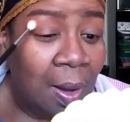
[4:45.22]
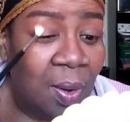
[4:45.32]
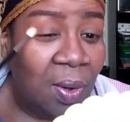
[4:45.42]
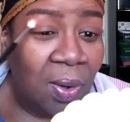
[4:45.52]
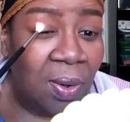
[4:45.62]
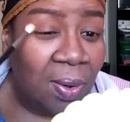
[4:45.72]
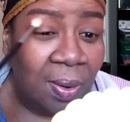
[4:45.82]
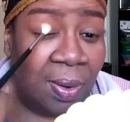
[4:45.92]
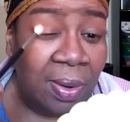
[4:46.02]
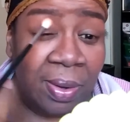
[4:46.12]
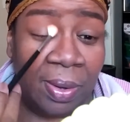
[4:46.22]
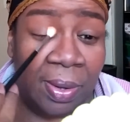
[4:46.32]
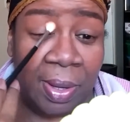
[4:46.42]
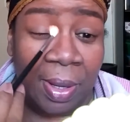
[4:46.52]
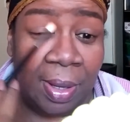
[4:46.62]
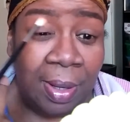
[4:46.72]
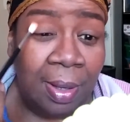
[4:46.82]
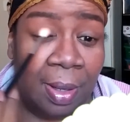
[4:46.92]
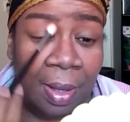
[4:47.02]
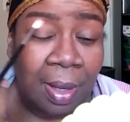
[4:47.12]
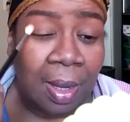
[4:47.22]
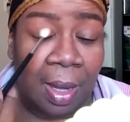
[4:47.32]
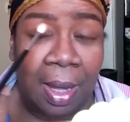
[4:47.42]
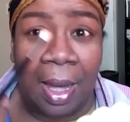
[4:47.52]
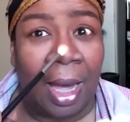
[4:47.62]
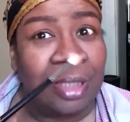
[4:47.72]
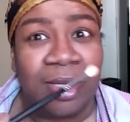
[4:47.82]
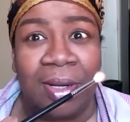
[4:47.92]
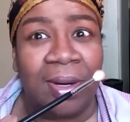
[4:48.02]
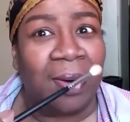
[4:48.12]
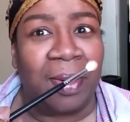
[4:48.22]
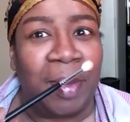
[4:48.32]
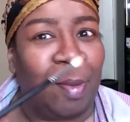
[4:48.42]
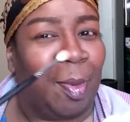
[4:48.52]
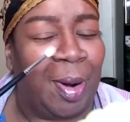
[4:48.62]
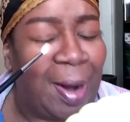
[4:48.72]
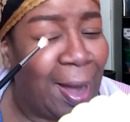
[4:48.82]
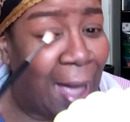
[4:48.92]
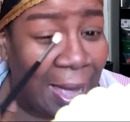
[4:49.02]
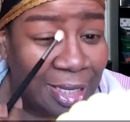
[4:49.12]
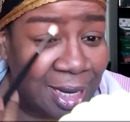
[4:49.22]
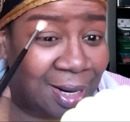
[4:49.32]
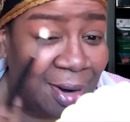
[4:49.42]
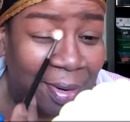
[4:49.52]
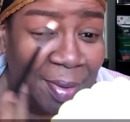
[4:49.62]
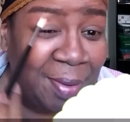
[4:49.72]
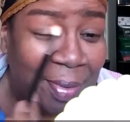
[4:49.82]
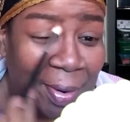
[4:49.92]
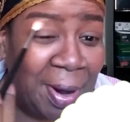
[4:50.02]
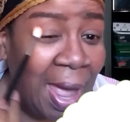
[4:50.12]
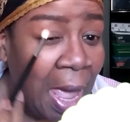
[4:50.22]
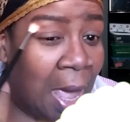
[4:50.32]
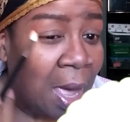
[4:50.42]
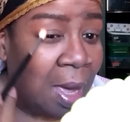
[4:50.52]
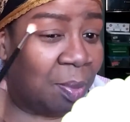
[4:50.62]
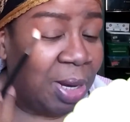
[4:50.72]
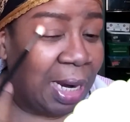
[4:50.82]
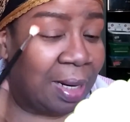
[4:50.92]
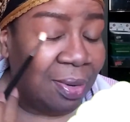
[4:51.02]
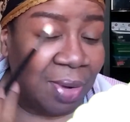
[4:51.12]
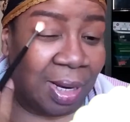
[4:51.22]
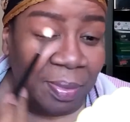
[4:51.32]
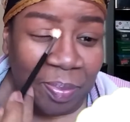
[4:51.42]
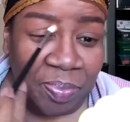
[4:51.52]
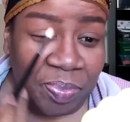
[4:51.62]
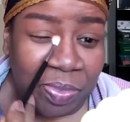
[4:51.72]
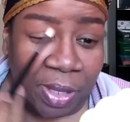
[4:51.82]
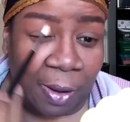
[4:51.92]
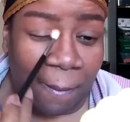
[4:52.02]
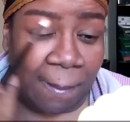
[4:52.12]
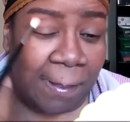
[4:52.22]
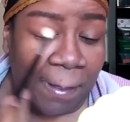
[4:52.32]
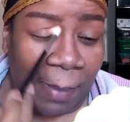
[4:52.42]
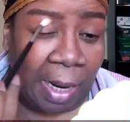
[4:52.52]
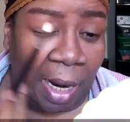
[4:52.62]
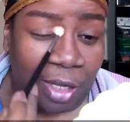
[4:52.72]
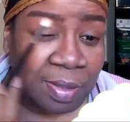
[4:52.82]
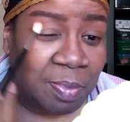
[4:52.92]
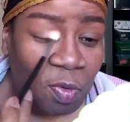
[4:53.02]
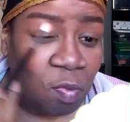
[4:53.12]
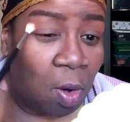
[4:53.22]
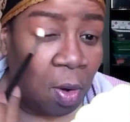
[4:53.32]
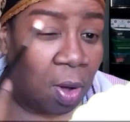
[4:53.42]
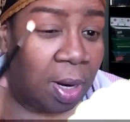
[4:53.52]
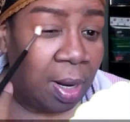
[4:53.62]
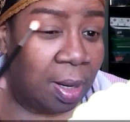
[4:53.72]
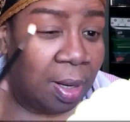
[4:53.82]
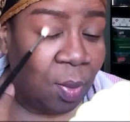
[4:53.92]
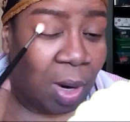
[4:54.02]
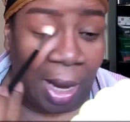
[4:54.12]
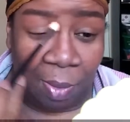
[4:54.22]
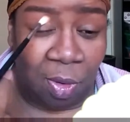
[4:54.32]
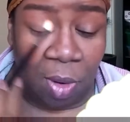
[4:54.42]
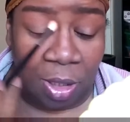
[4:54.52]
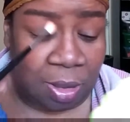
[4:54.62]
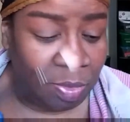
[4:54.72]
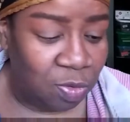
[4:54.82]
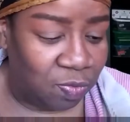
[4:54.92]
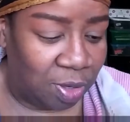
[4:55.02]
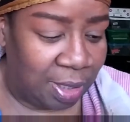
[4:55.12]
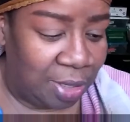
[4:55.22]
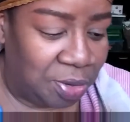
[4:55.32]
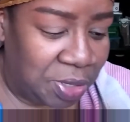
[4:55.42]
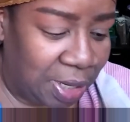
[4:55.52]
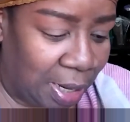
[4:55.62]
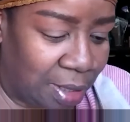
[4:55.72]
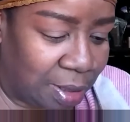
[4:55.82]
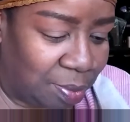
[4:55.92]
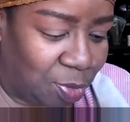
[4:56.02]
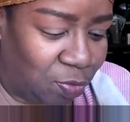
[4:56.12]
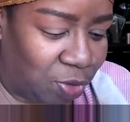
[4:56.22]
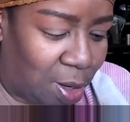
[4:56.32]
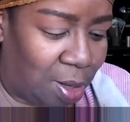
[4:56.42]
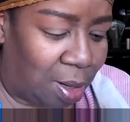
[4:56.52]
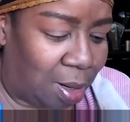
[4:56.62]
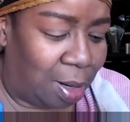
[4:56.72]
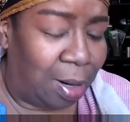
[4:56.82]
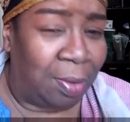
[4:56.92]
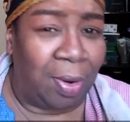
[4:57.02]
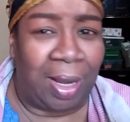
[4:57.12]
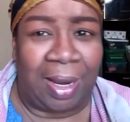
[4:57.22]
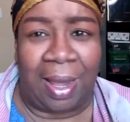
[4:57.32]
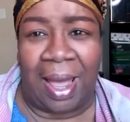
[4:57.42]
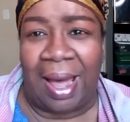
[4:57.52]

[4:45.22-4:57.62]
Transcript: Ooh. I still don't remember. I still don't remember. But anyway, let's move on. Well, I'm going to move on. I know you guys have moved on already.